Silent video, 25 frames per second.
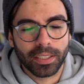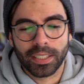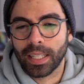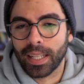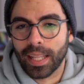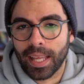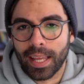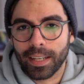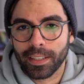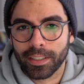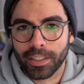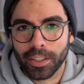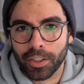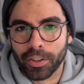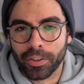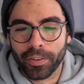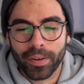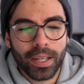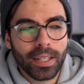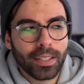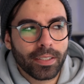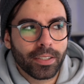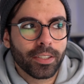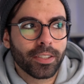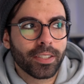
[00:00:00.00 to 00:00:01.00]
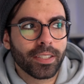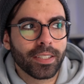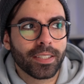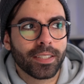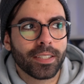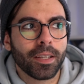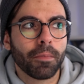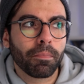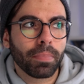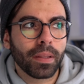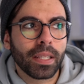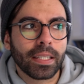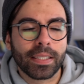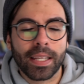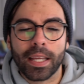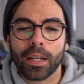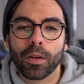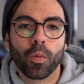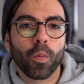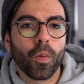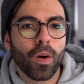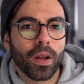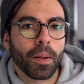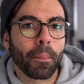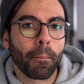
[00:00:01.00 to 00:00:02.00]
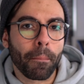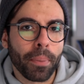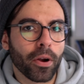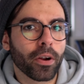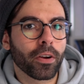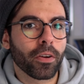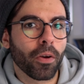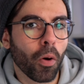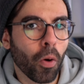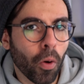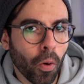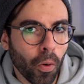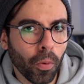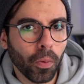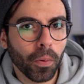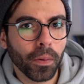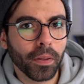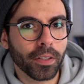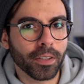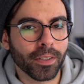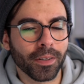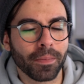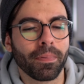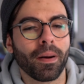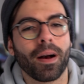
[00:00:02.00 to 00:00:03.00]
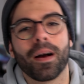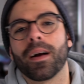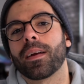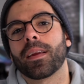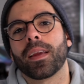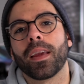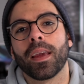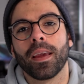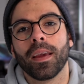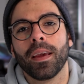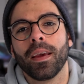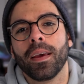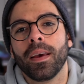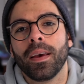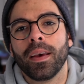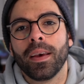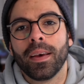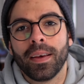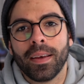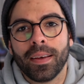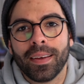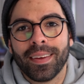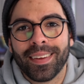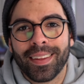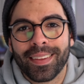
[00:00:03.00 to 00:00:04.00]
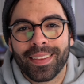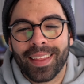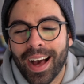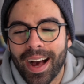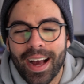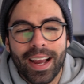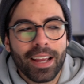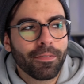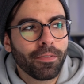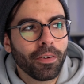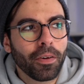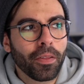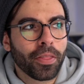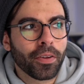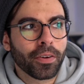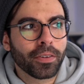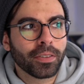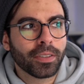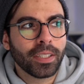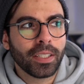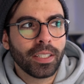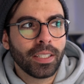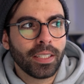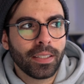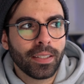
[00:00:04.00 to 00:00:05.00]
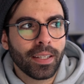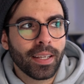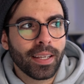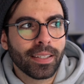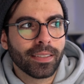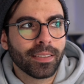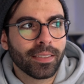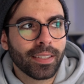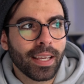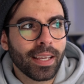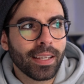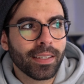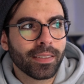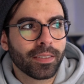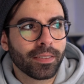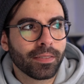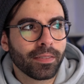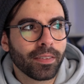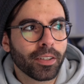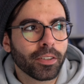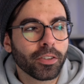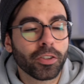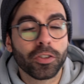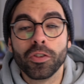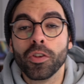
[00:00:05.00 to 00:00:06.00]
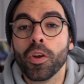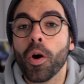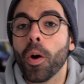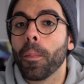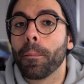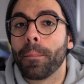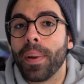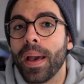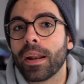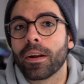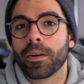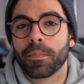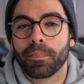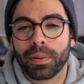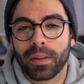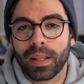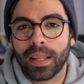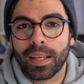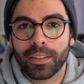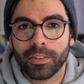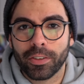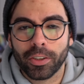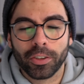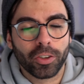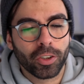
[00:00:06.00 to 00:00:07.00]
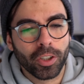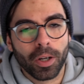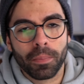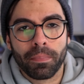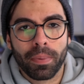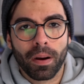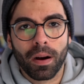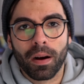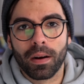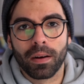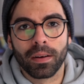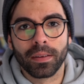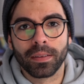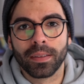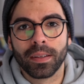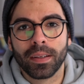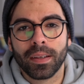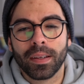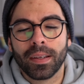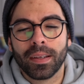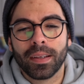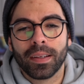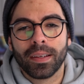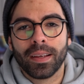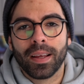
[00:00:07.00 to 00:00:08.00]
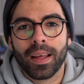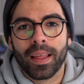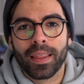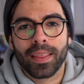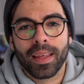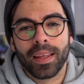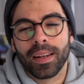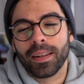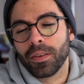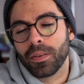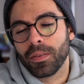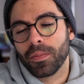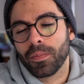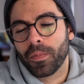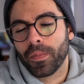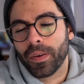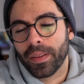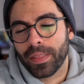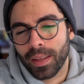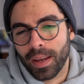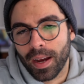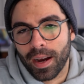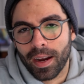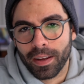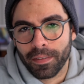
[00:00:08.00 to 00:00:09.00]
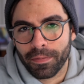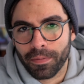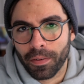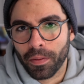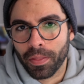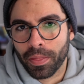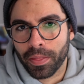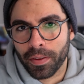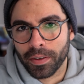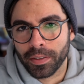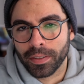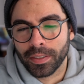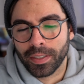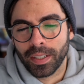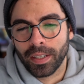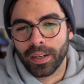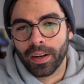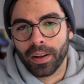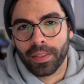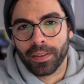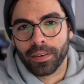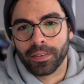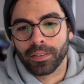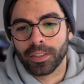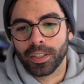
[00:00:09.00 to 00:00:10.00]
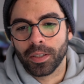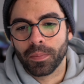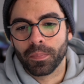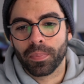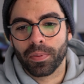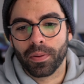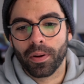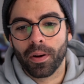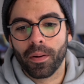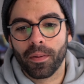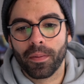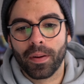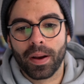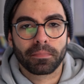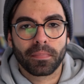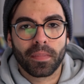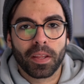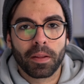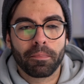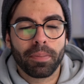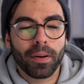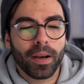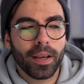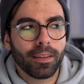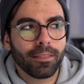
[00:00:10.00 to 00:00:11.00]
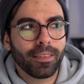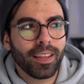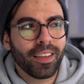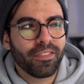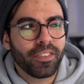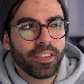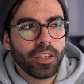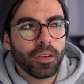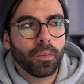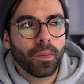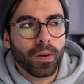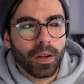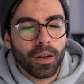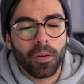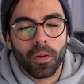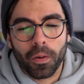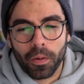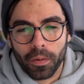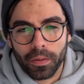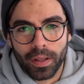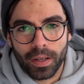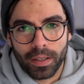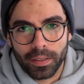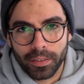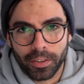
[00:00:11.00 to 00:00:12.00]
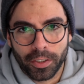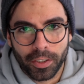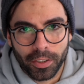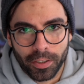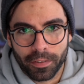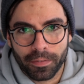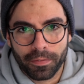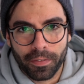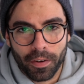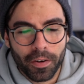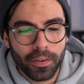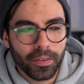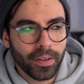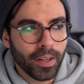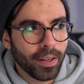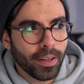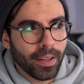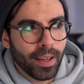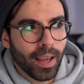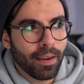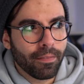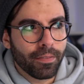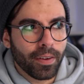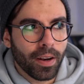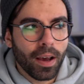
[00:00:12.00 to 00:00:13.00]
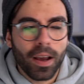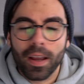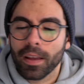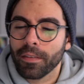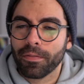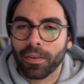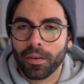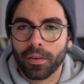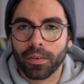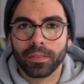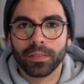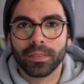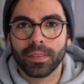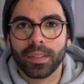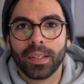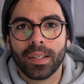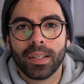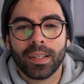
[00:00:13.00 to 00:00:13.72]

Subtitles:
the latest and greatest and just simply didn't want to burn a hole in your pocket, the iPhone 13 is there's no better place to jump on than with the iPhone 13 and 13 Pro. But if you want to hold on to your phone and you have an iPhone,